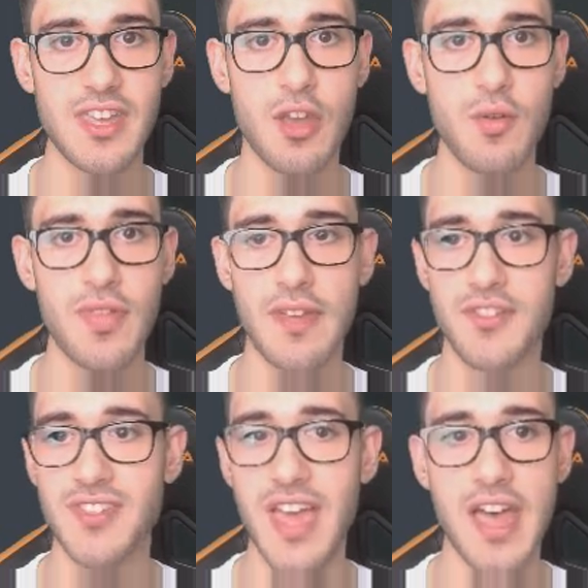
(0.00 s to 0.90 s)
who
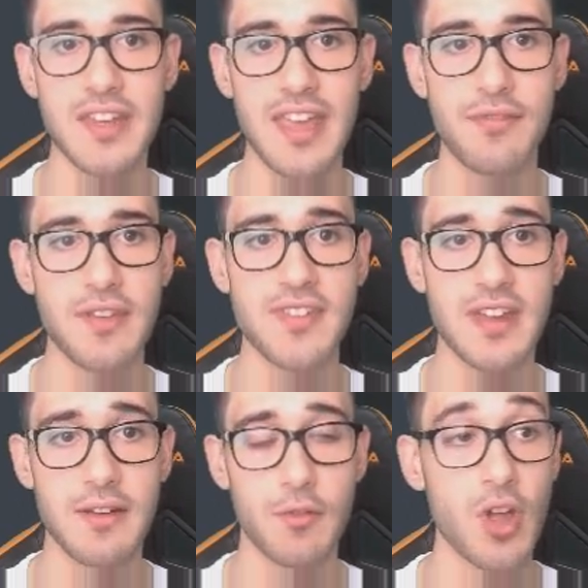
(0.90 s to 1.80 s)
they've signed, if they
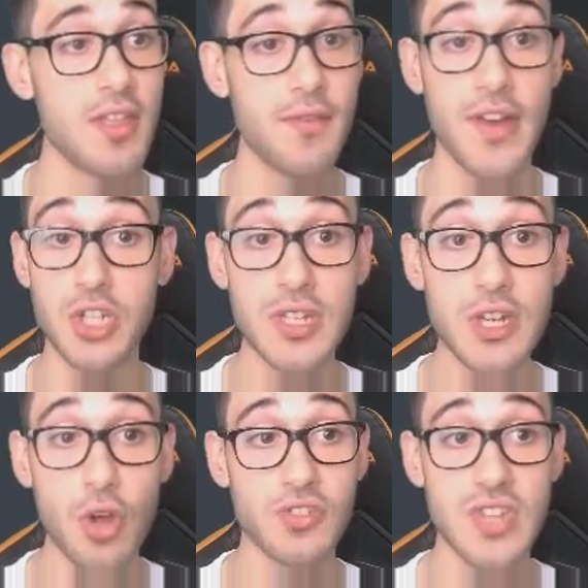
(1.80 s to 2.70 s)
sign anyone. They've actually
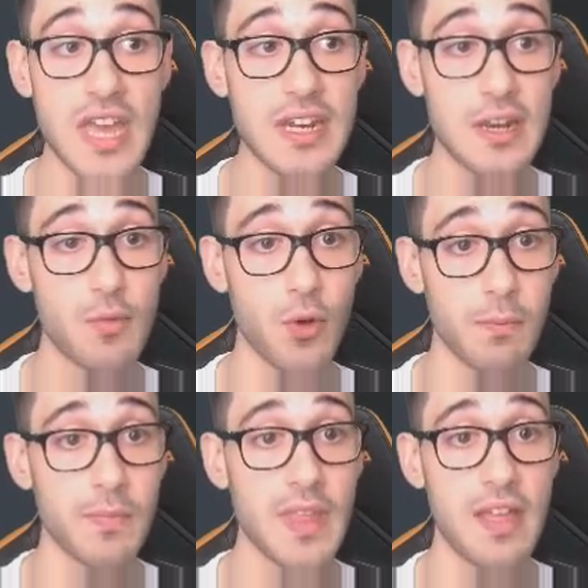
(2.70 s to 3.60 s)
not signed
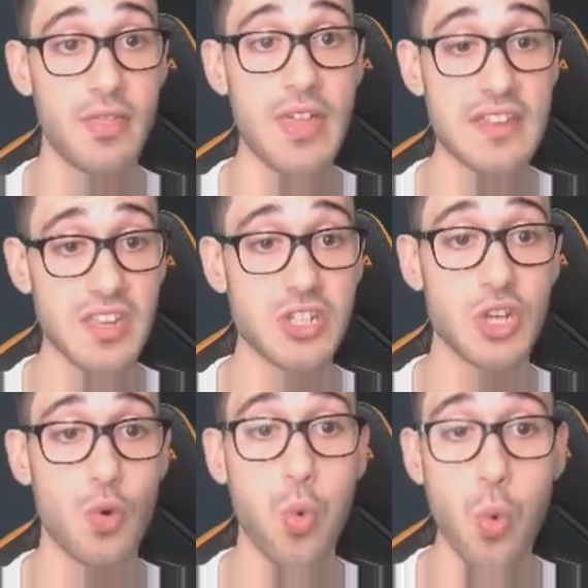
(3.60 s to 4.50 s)
anyone. That's
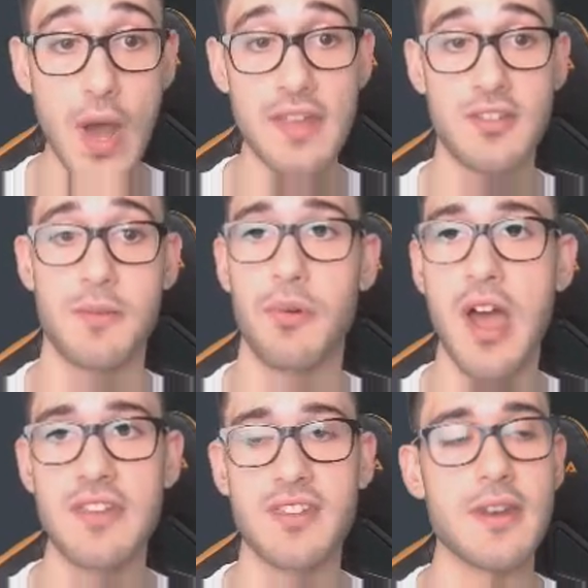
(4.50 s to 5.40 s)
actually quite
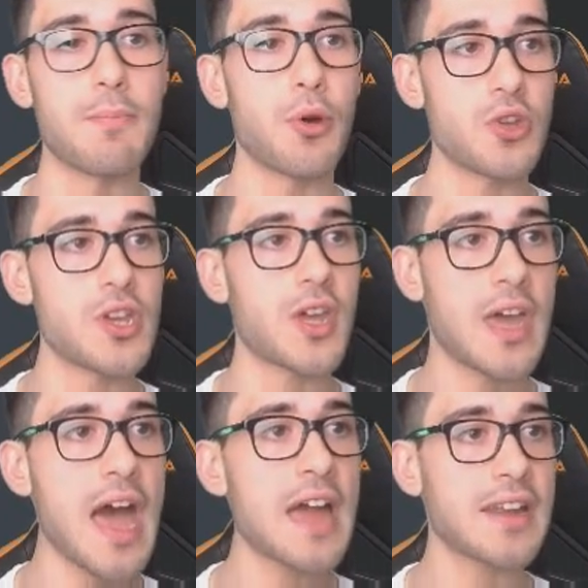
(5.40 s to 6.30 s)
surprising, but you
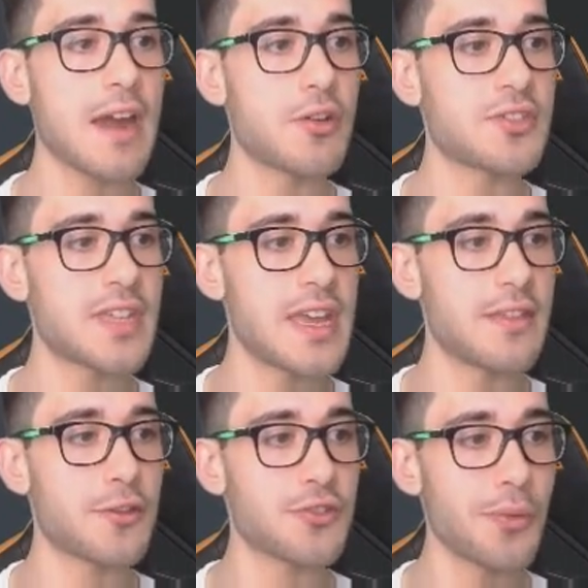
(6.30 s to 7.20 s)
can
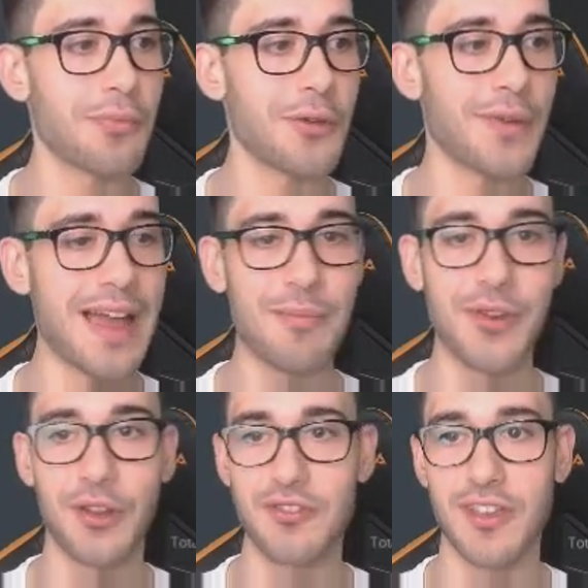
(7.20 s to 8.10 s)
guarantee that something will
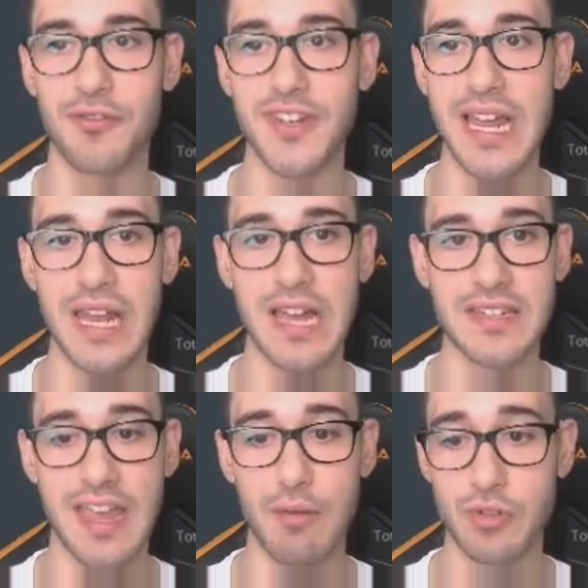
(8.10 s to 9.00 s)
happen on transfer
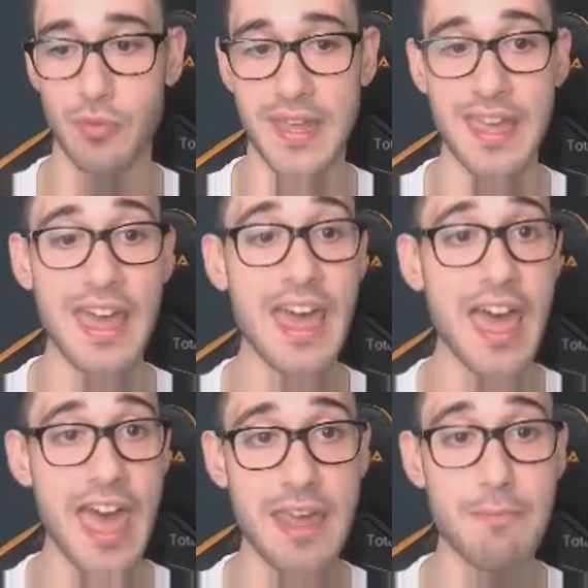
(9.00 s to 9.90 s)
deadline day, which will be
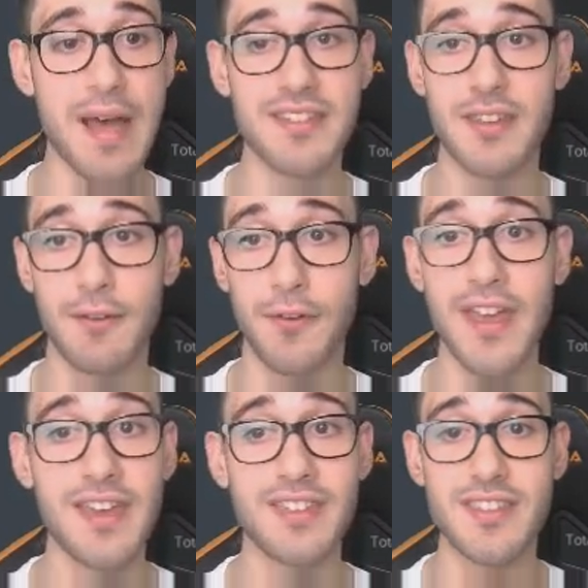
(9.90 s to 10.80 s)
a massive
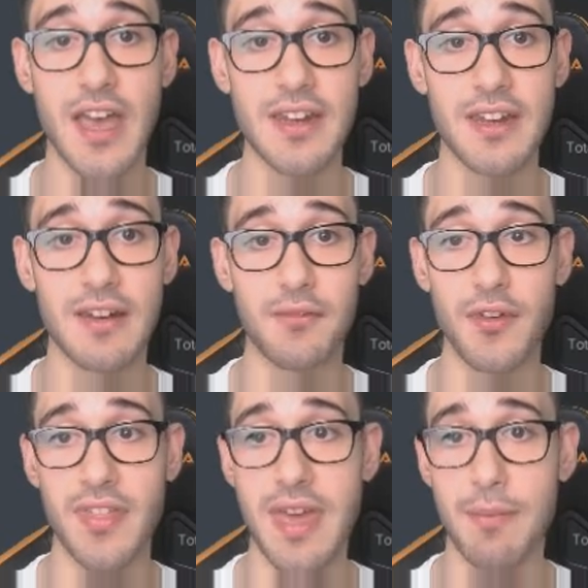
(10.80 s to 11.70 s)
signing
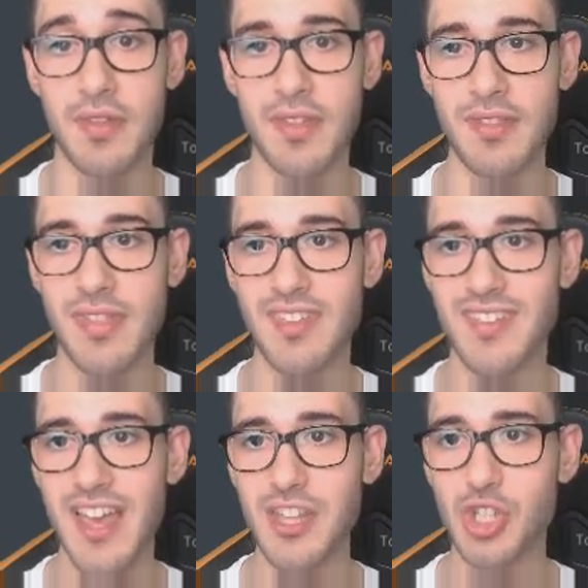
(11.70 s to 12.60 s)
for them. They signed